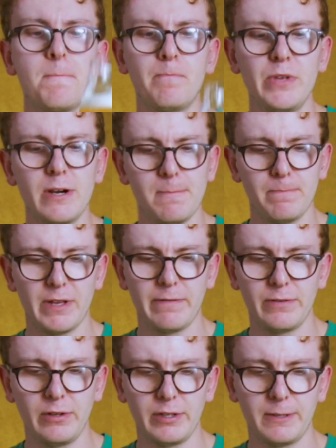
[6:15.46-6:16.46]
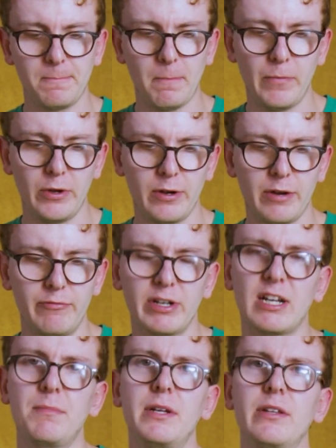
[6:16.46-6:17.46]
Yeah, definitely. I'd
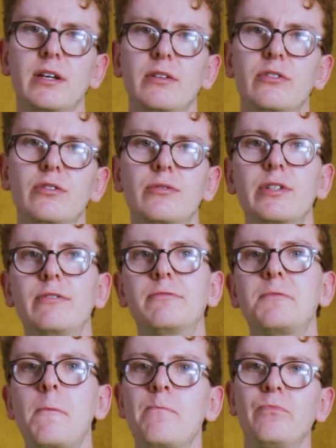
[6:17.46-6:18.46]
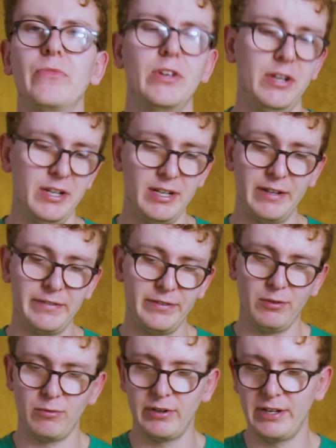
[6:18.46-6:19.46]
recommend that to you if
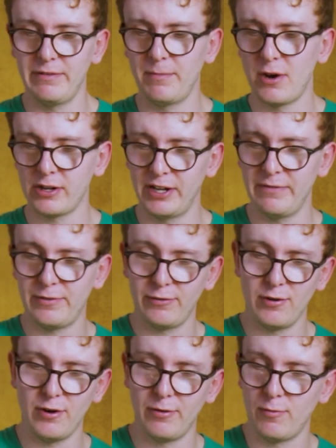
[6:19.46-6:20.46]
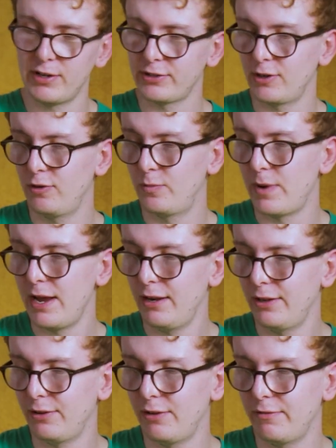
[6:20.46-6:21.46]
you're in the market for a West Coast
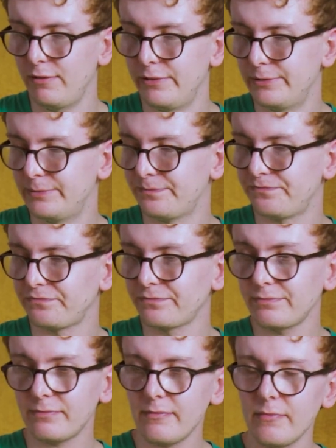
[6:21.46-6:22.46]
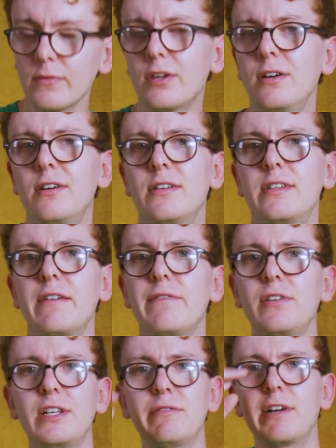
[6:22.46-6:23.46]
Pale Ale.
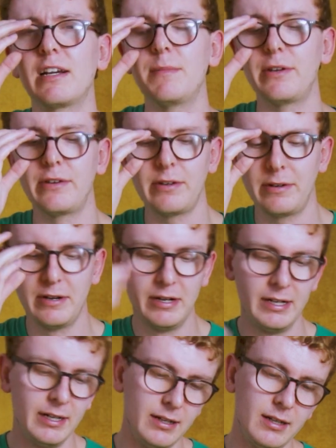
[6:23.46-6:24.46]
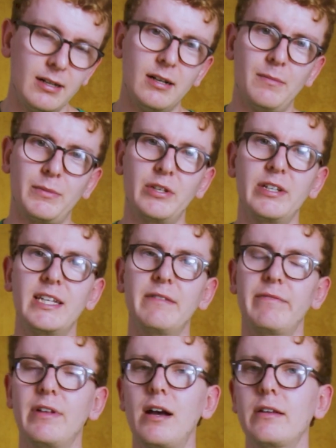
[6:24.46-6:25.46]
Definitely recommend it. I'm going to
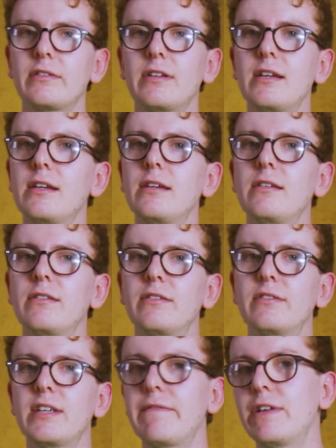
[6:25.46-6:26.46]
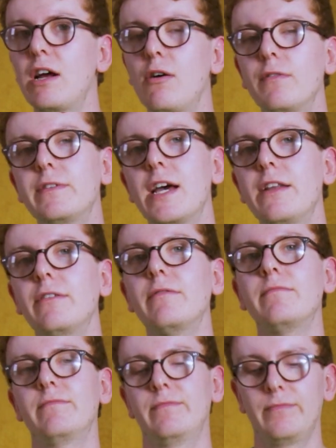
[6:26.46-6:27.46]
give that a 7 out of
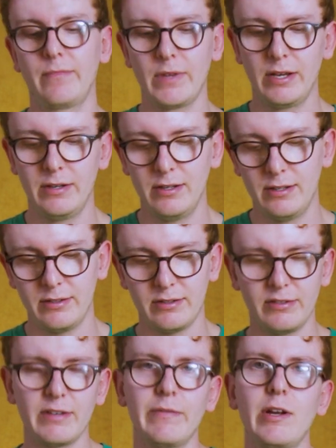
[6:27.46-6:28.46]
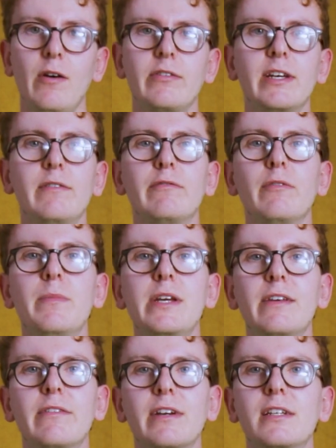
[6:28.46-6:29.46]
10. It's a 7 out of 10 from
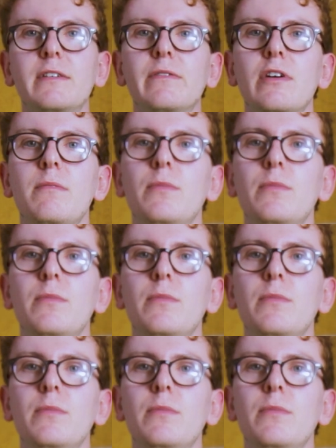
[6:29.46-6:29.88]
me. Thank you very